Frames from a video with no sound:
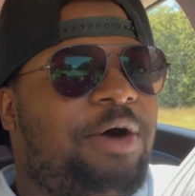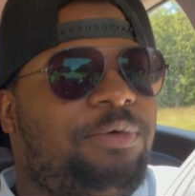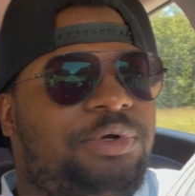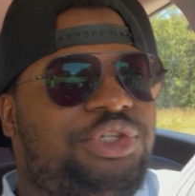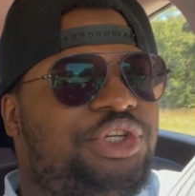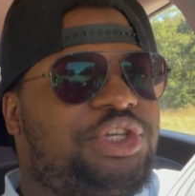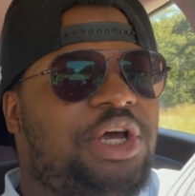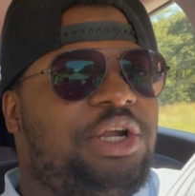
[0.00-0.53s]
We're
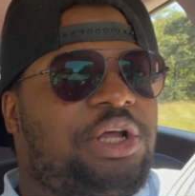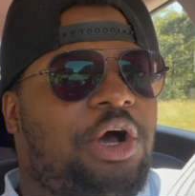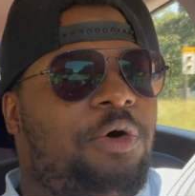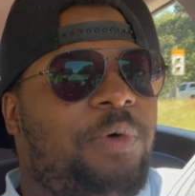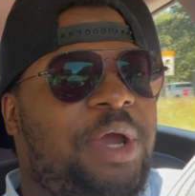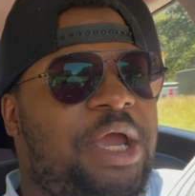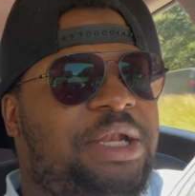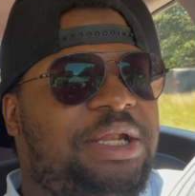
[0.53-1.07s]
just going to
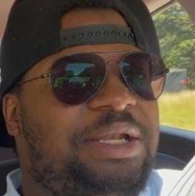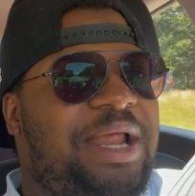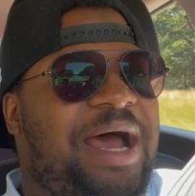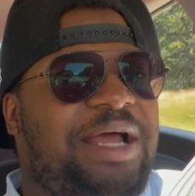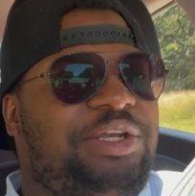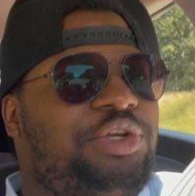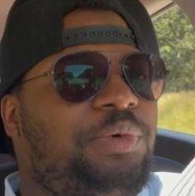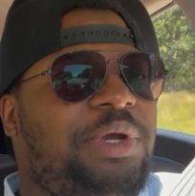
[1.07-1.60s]
go in and
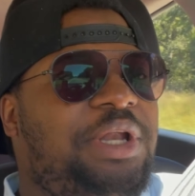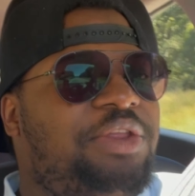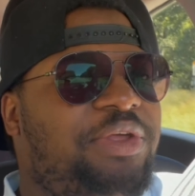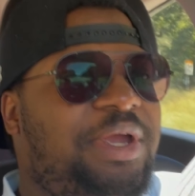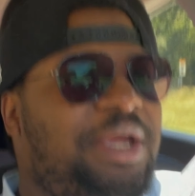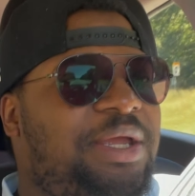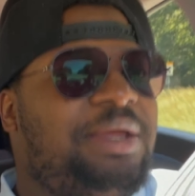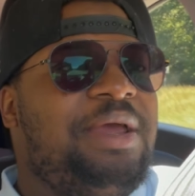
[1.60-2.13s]
not do
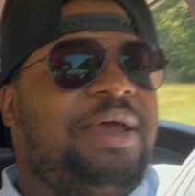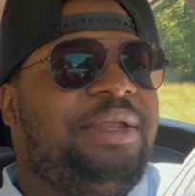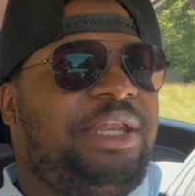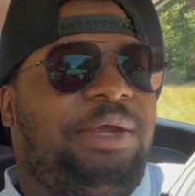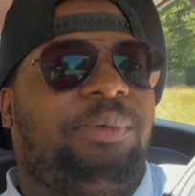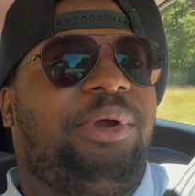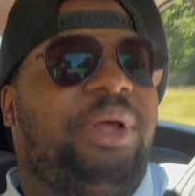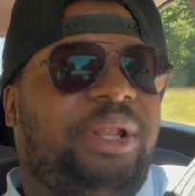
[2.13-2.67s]
anything.
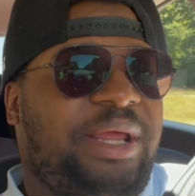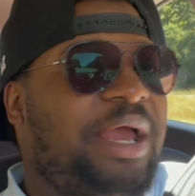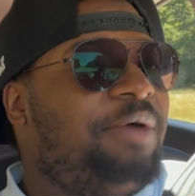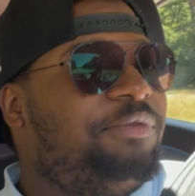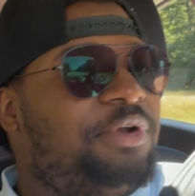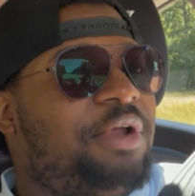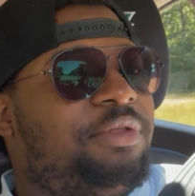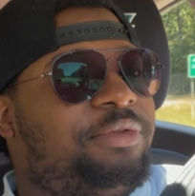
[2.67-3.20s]
They really have
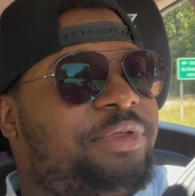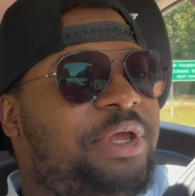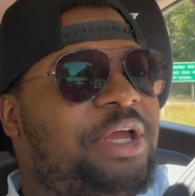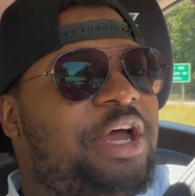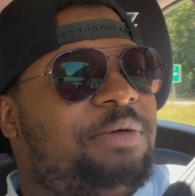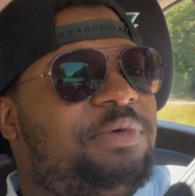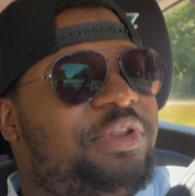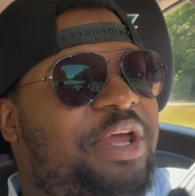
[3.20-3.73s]
another thing
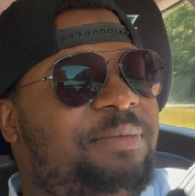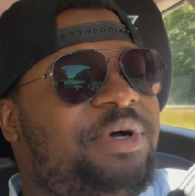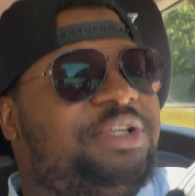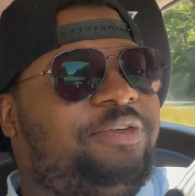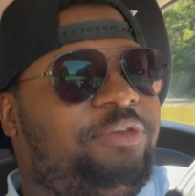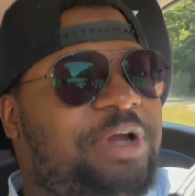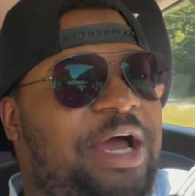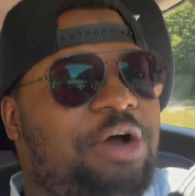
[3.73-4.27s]
coming. They must
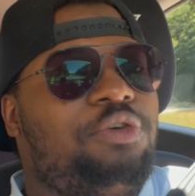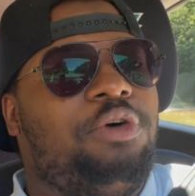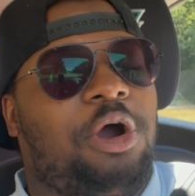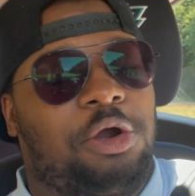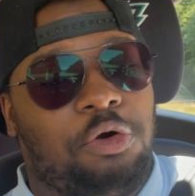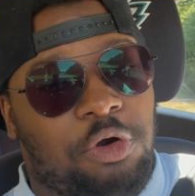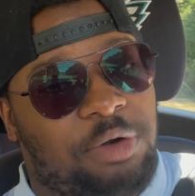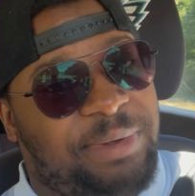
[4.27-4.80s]
have forgot who our
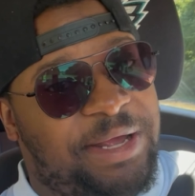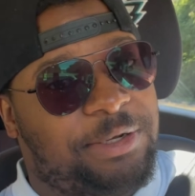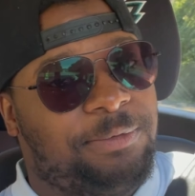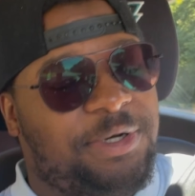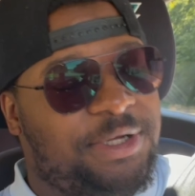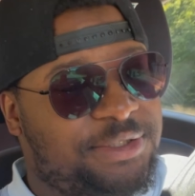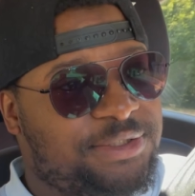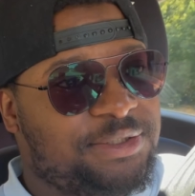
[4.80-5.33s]
quarterback
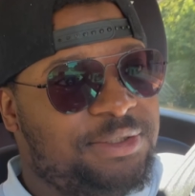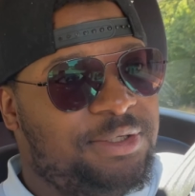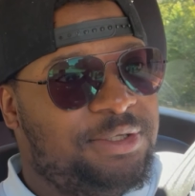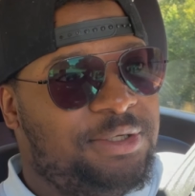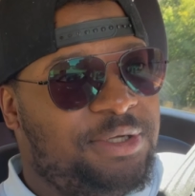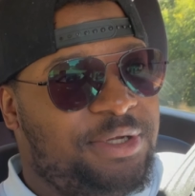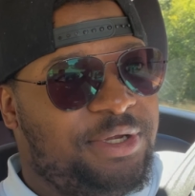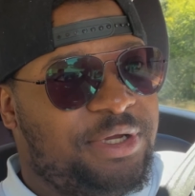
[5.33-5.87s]
was.
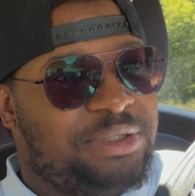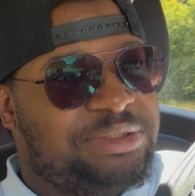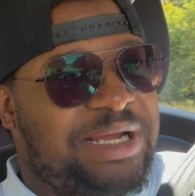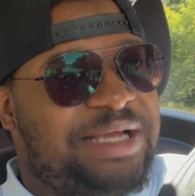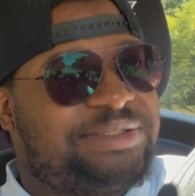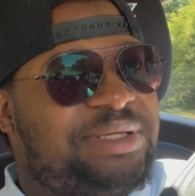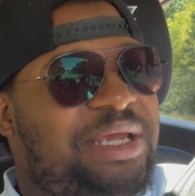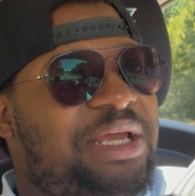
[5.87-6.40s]

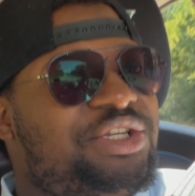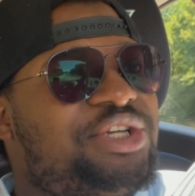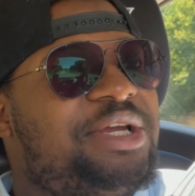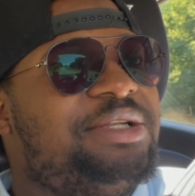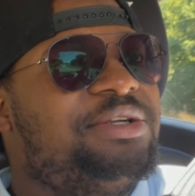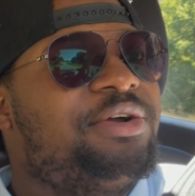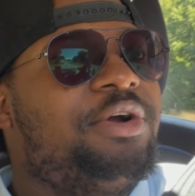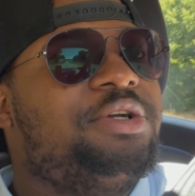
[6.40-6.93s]
Not saying
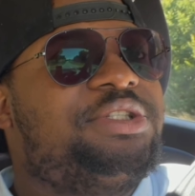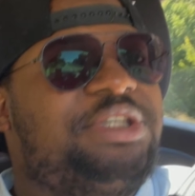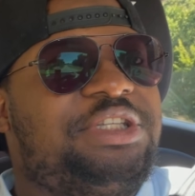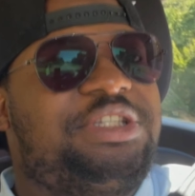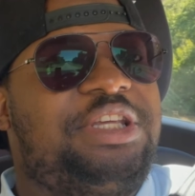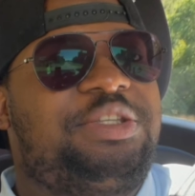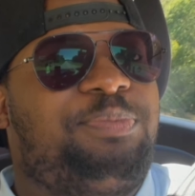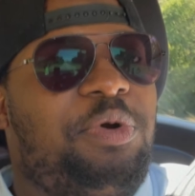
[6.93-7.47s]
Jalen Hurts is
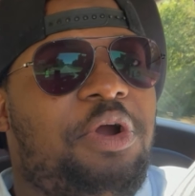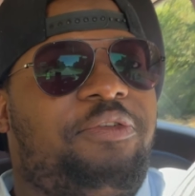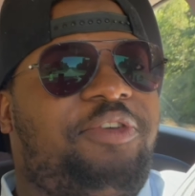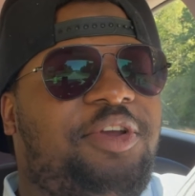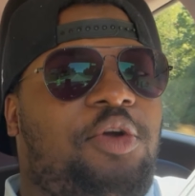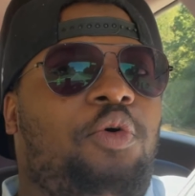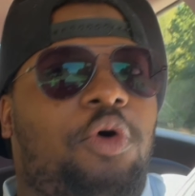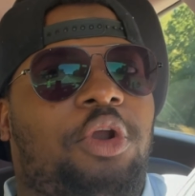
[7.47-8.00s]
this
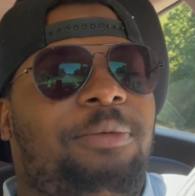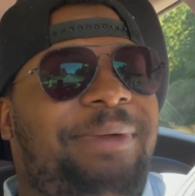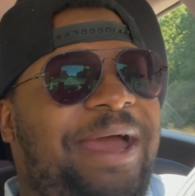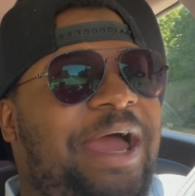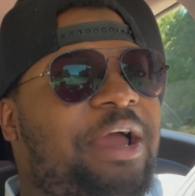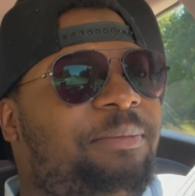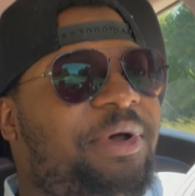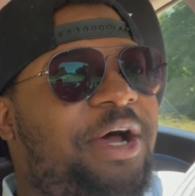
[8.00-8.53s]
perfect
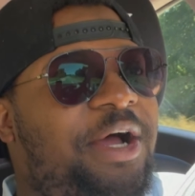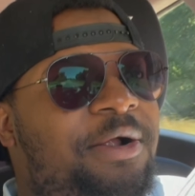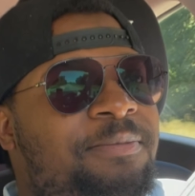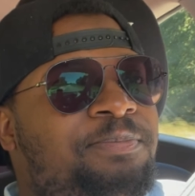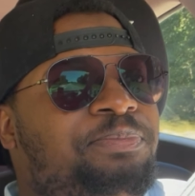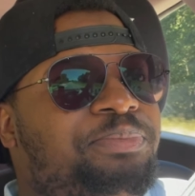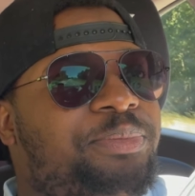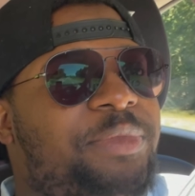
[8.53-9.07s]
quarterback, but
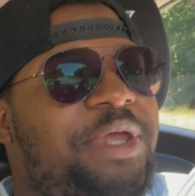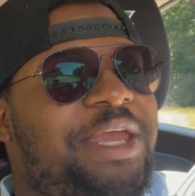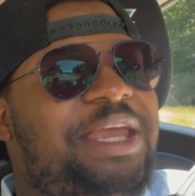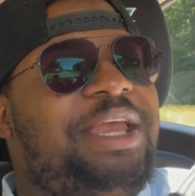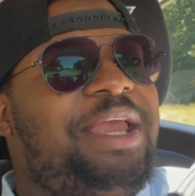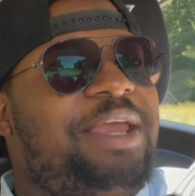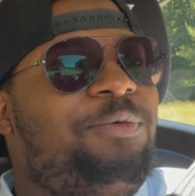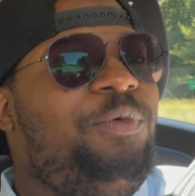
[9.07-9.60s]

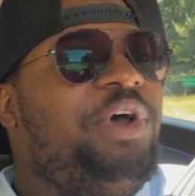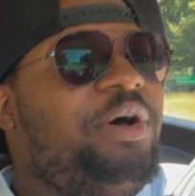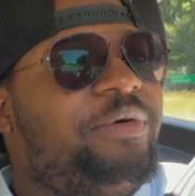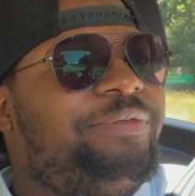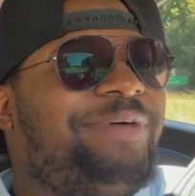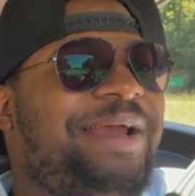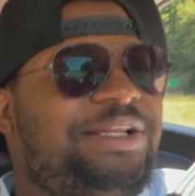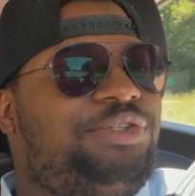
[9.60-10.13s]
he will
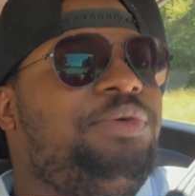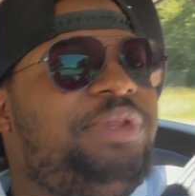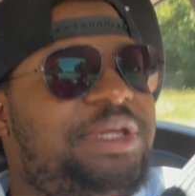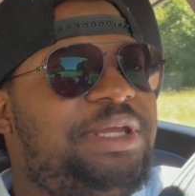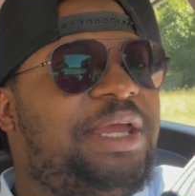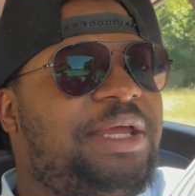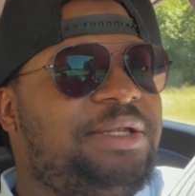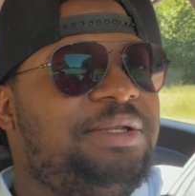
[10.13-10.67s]
fight to
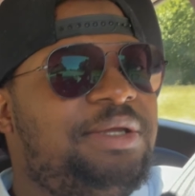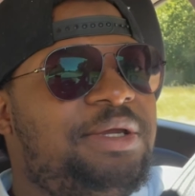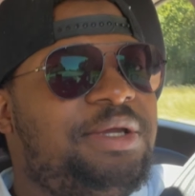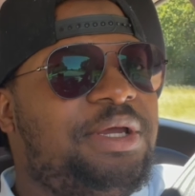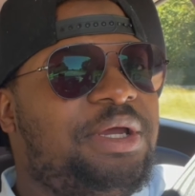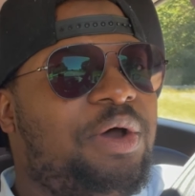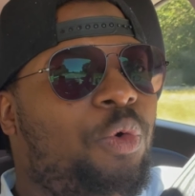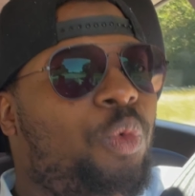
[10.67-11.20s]
the
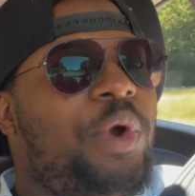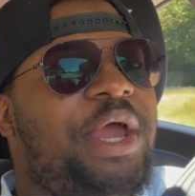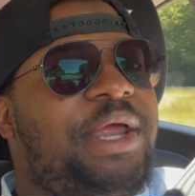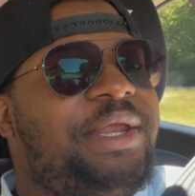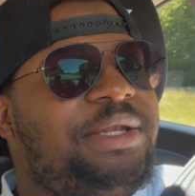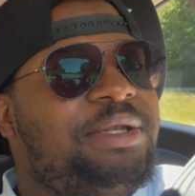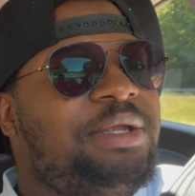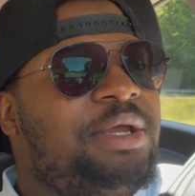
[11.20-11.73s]
end.
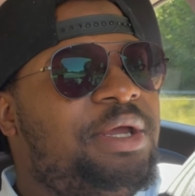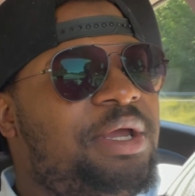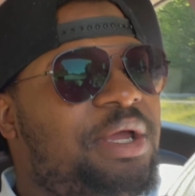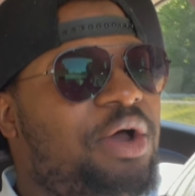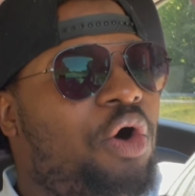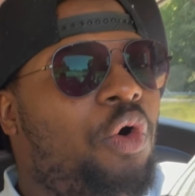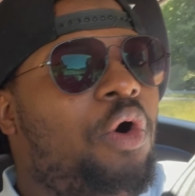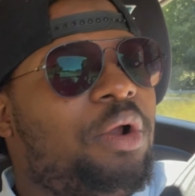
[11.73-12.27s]
Win
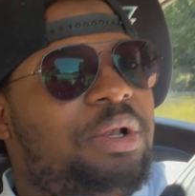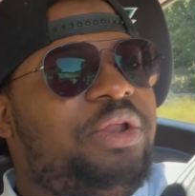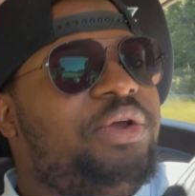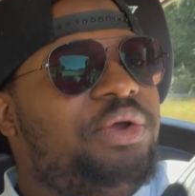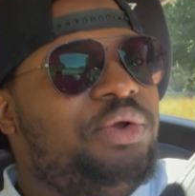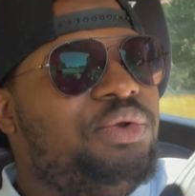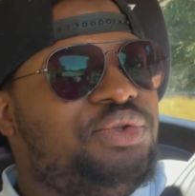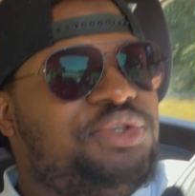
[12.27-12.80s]
or
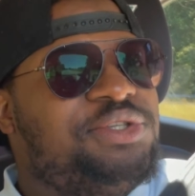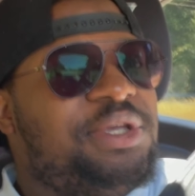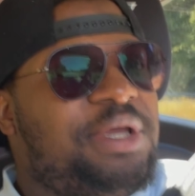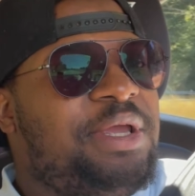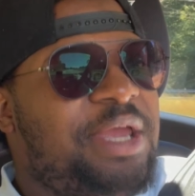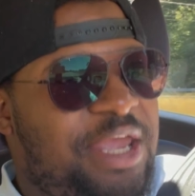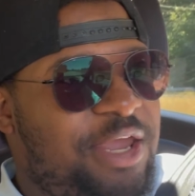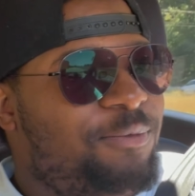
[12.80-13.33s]
lose,
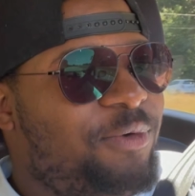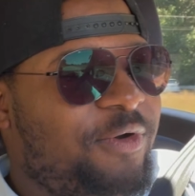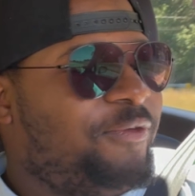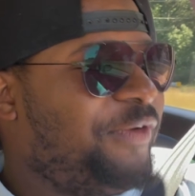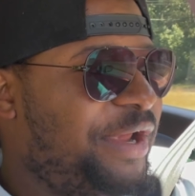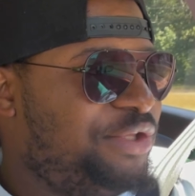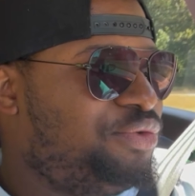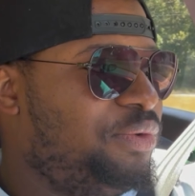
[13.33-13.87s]
he will
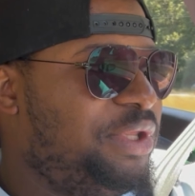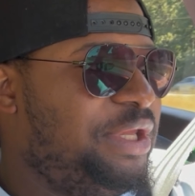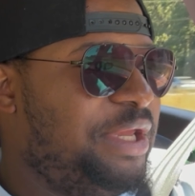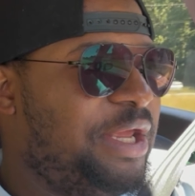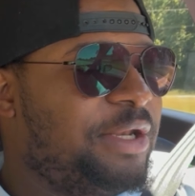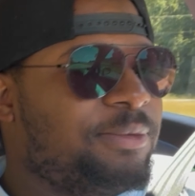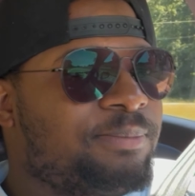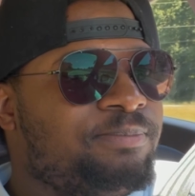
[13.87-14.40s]
fight to the end.